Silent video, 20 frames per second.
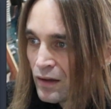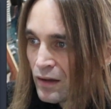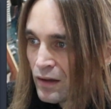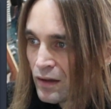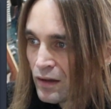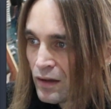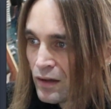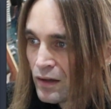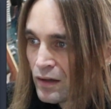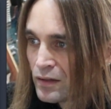
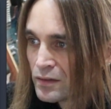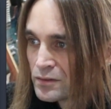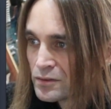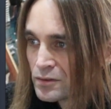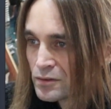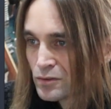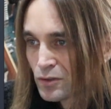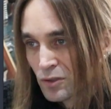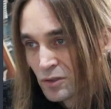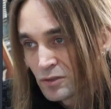
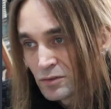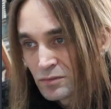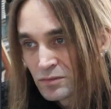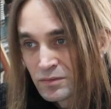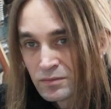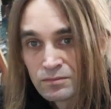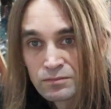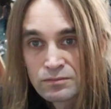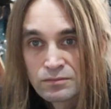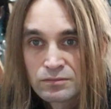And yeah,
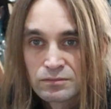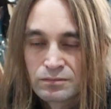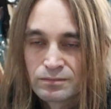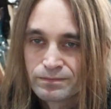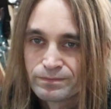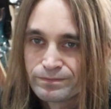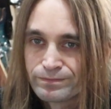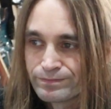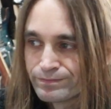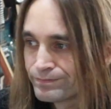
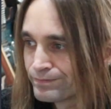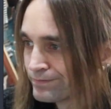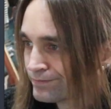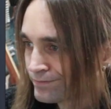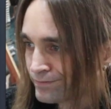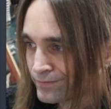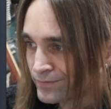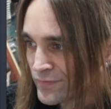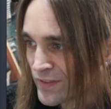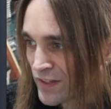
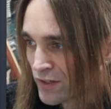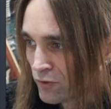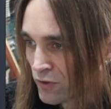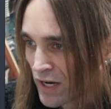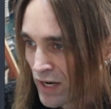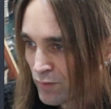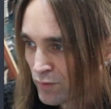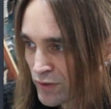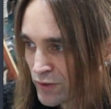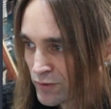there you
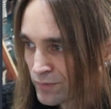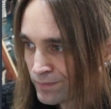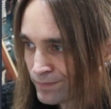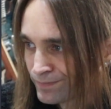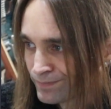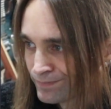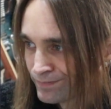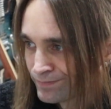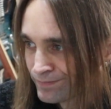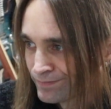have it.
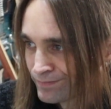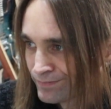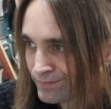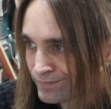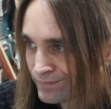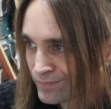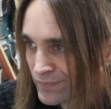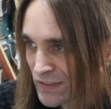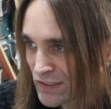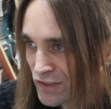
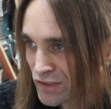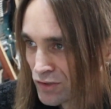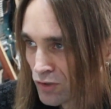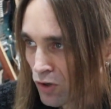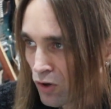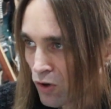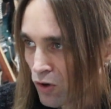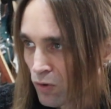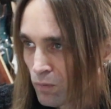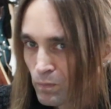
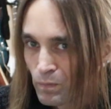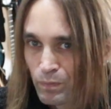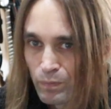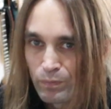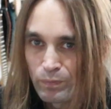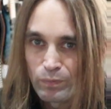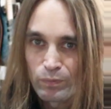So,